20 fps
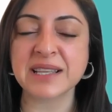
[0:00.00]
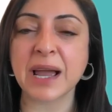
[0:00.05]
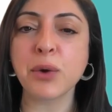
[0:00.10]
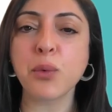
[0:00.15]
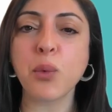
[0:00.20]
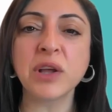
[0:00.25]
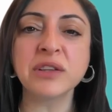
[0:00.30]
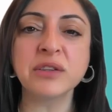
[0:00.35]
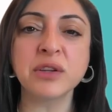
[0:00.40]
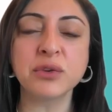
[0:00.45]
I
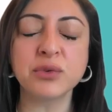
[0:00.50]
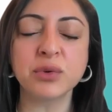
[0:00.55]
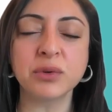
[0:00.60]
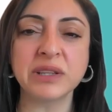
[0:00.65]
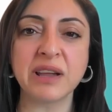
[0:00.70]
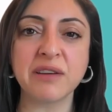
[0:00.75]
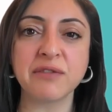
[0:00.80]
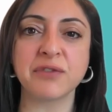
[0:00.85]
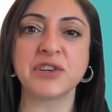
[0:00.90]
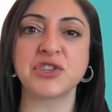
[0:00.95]
wanted to
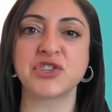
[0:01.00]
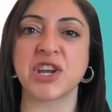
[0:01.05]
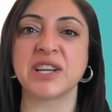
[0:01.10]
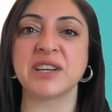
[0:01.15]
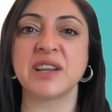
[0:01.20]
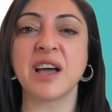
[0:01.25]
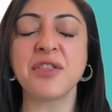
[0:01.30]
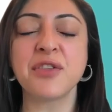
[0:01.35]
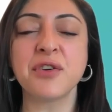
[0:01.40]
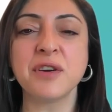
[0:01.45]
leverage
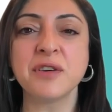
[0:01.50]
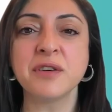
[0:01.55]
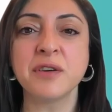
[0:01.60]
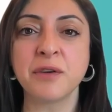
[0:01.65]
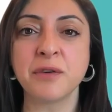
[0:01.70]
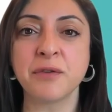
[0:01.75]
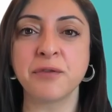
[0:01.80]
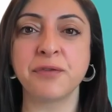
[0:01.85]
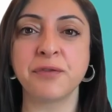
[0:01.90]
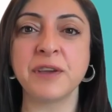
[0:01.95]
another
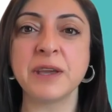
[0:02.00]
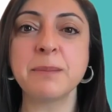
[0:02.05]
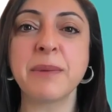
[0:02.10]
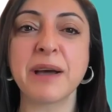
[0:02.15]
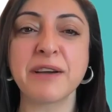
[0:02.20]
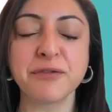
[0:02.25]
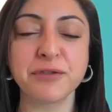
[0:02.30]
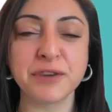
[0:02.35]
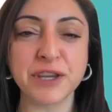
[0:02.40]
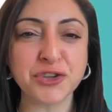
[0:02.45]

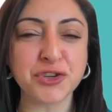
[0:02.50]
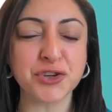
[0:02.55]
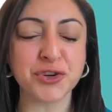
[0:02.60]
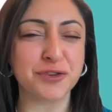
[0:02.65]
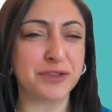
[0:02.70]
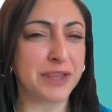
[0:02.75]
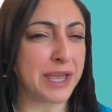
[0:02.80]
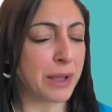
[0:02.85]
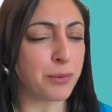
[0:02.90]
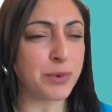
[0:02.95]
Figma
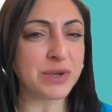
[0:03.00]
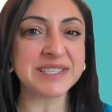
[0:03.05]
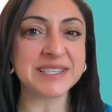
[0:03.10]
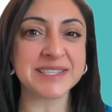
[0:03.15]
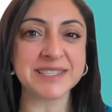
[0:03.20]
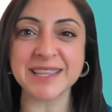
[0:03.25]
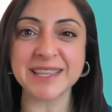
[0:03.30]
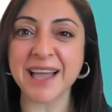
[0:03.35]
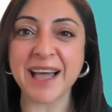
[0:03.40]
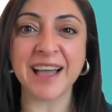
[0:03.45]
feature that was
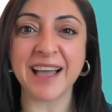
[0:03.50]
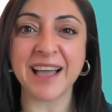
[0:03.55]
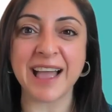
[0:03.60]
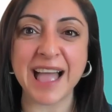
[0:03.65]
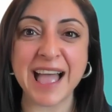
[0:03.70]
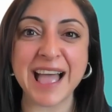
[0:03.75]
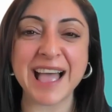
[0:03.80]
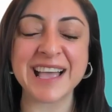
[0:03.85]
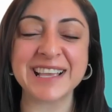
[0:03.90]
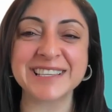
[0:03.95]
not
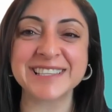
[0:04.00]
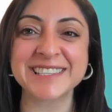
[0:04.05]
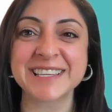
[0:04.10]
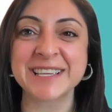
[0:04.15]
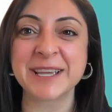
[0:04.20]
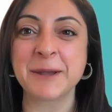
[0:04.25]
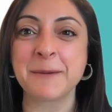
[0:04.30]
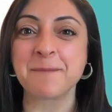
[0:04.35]
as